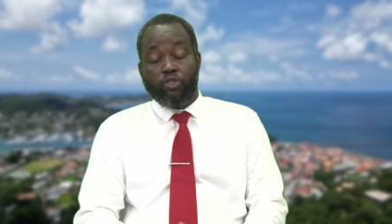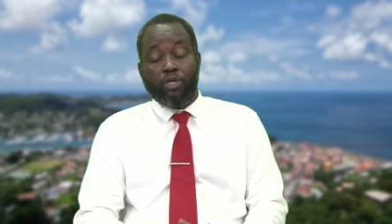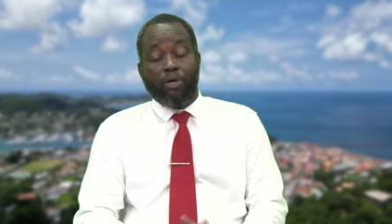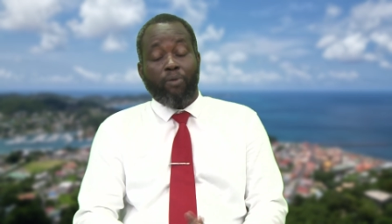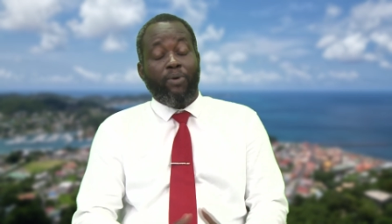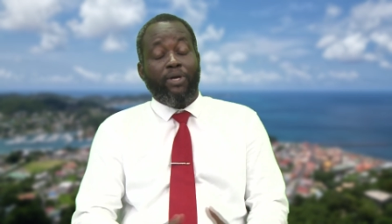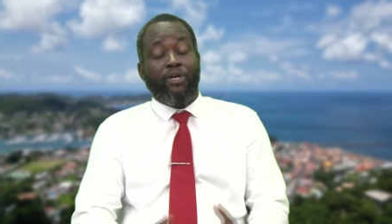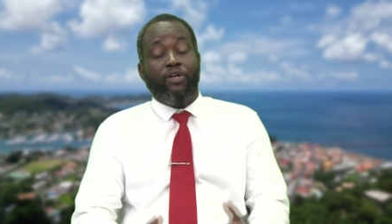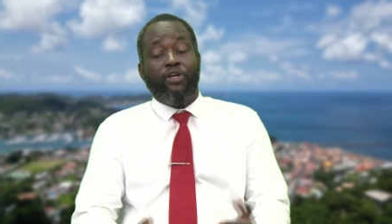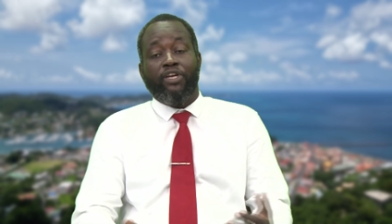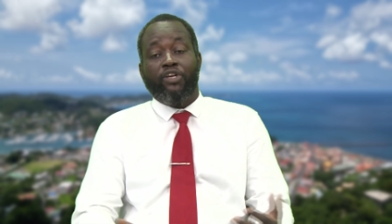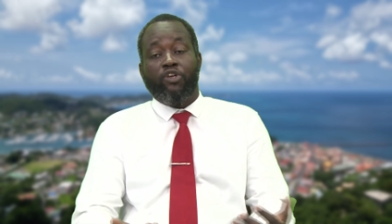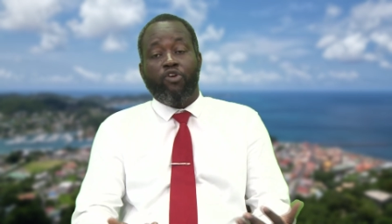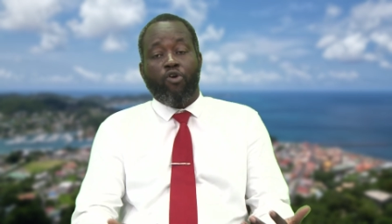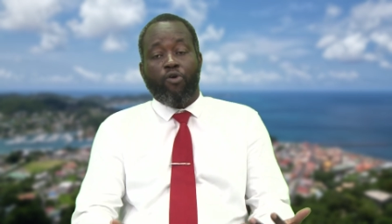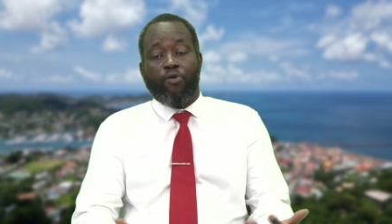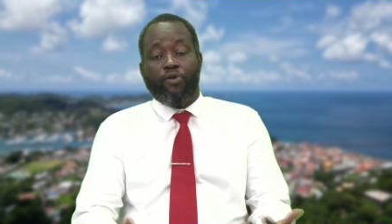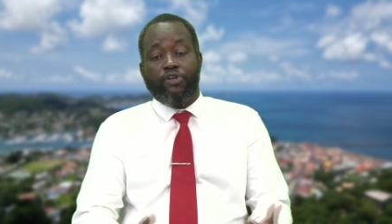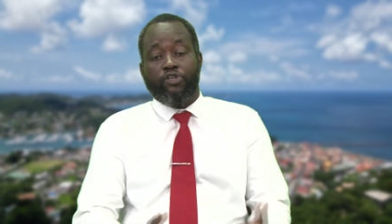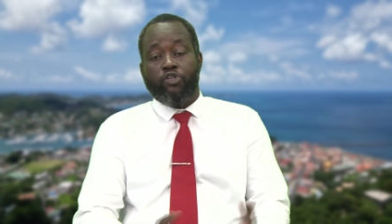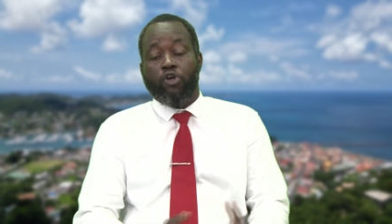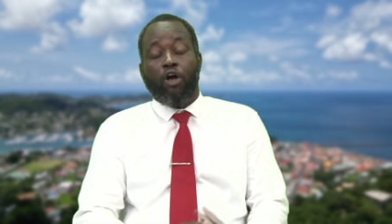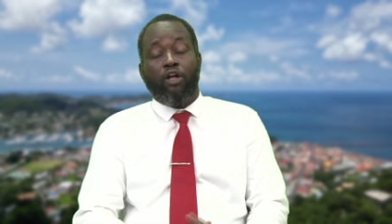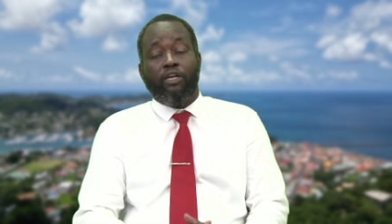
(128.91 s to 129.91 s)
So I want to
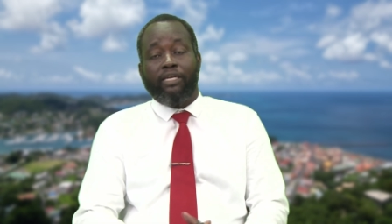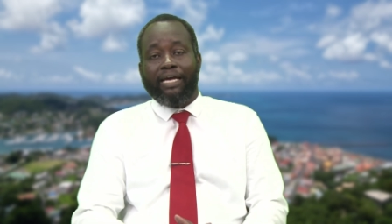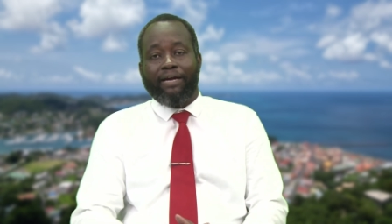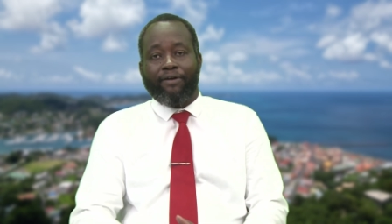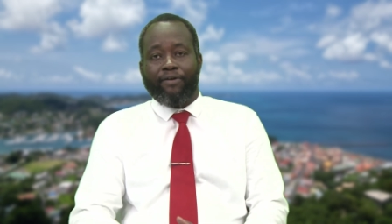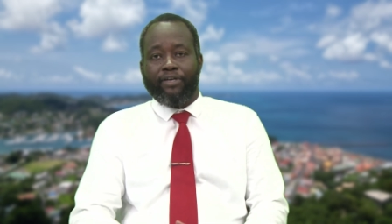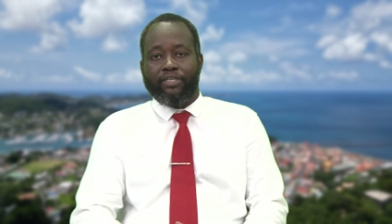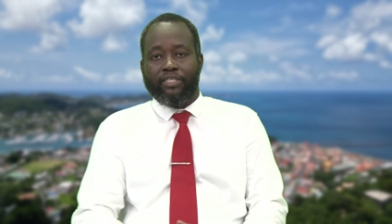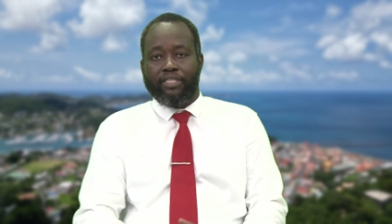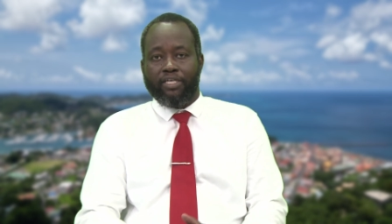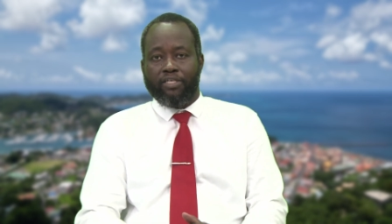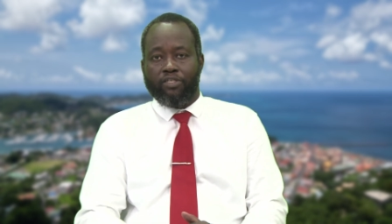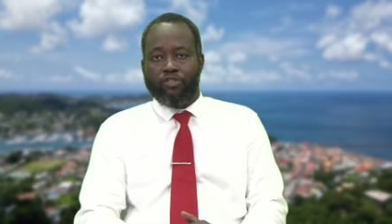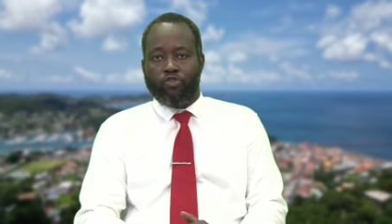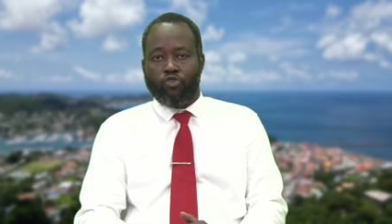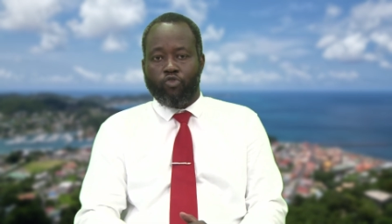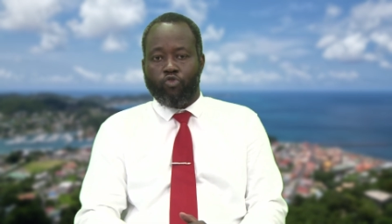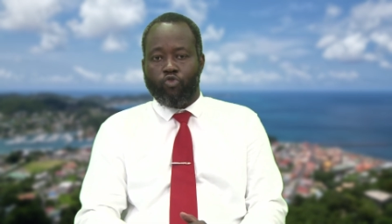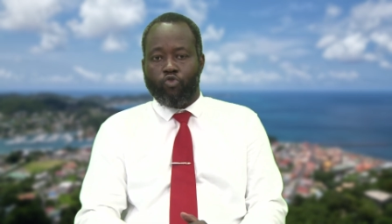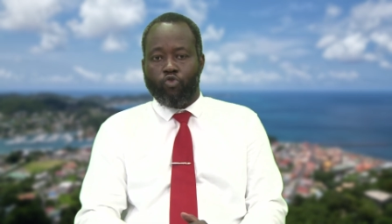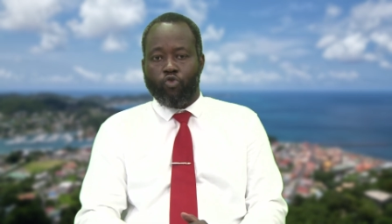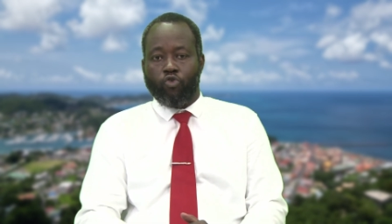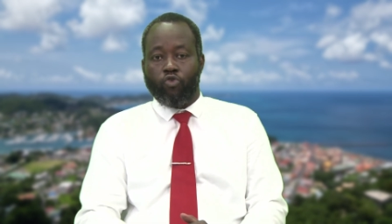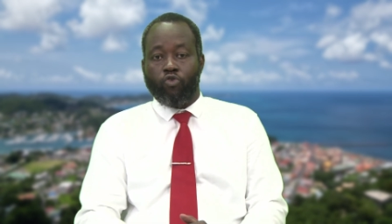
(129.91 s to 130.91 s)
encourage all
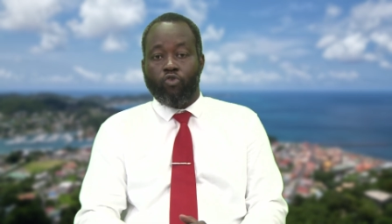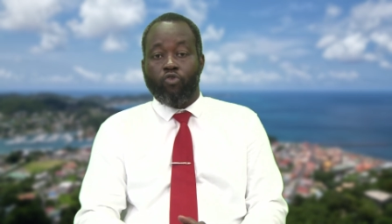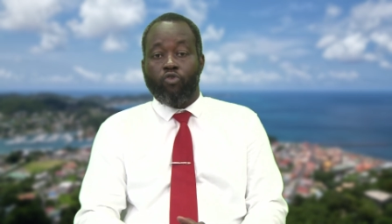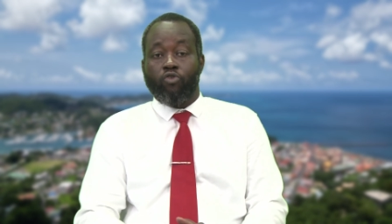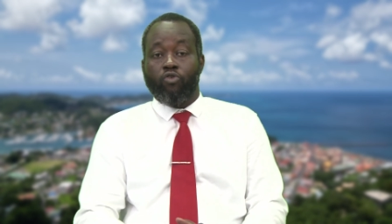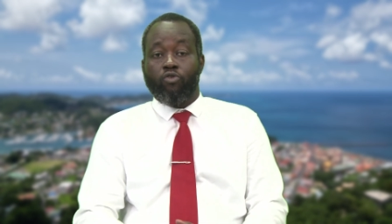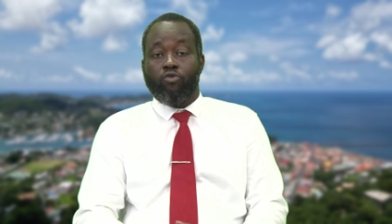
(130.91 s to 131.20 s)
directors to